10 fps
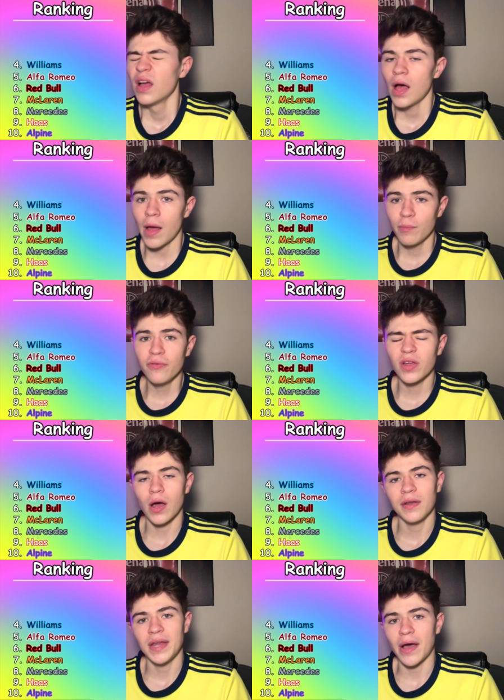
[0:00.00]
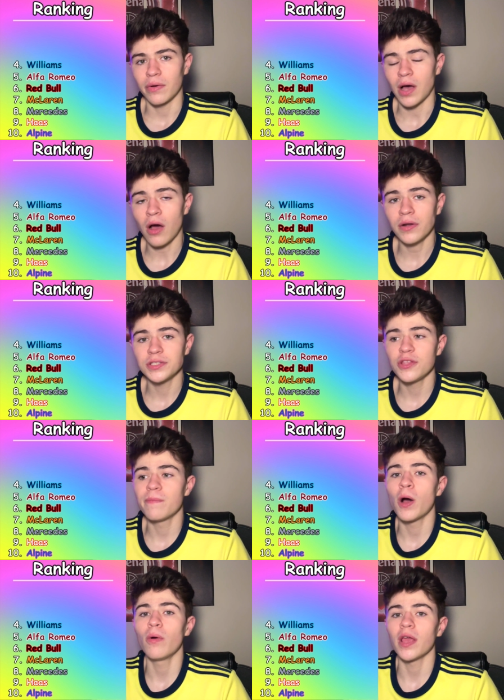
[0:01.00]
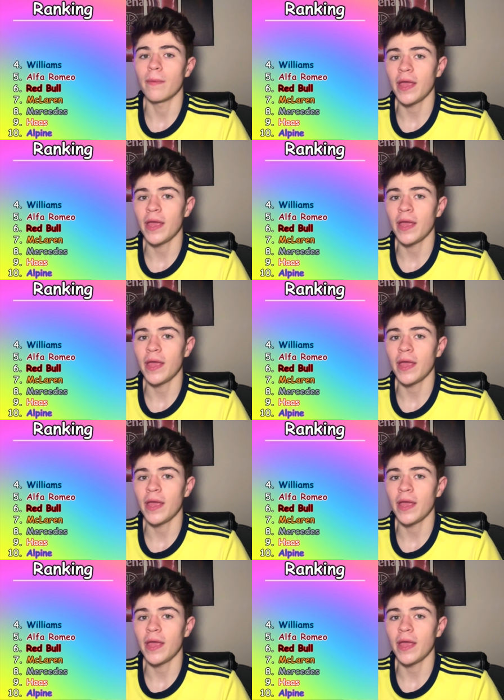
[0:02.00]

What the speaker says: Moving on now, on to the podium.